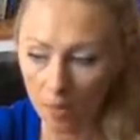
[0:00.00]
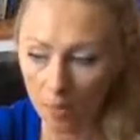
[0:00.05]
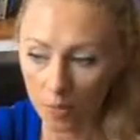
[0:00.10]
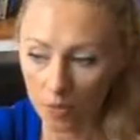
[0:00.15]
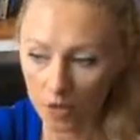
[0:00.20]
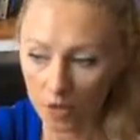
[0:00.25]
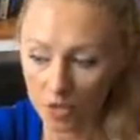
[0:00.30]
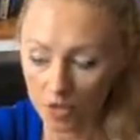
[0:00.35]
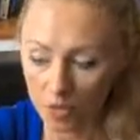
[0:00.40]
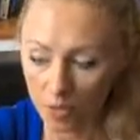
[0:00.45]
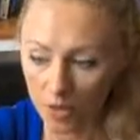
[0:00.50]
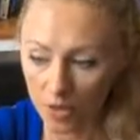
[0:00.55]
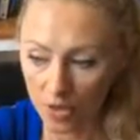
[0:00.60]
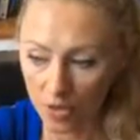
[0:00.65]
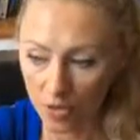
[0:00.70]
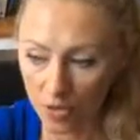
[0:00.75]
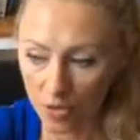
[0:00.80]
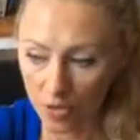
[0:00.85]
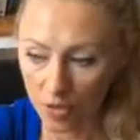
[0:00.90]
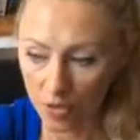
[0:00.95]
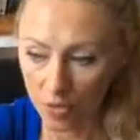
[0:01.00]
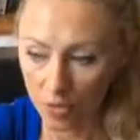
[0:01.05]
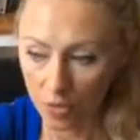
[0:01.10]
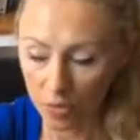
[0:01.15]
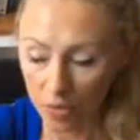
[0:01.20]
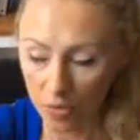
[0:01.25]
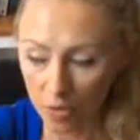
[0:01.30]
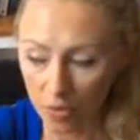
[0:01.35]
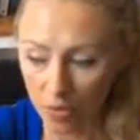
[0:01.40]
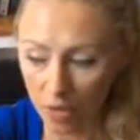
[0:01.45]
which is going to
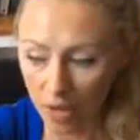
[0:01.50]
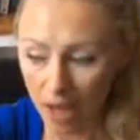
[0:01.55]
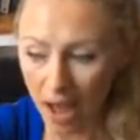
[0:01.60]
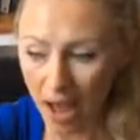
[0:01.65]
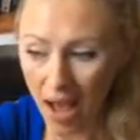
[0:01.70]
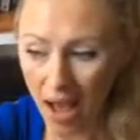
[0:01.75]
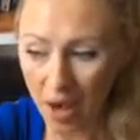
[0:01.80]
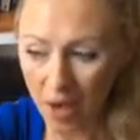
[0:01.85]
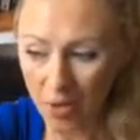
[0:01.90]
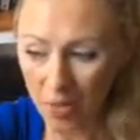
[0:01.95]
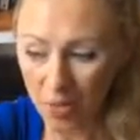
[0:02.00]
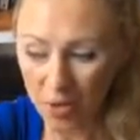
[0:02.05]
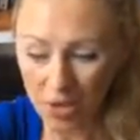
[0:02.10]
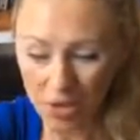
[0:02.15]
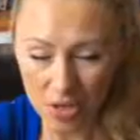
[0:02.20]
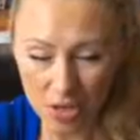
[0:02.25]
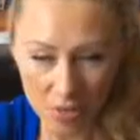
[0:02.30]
include how we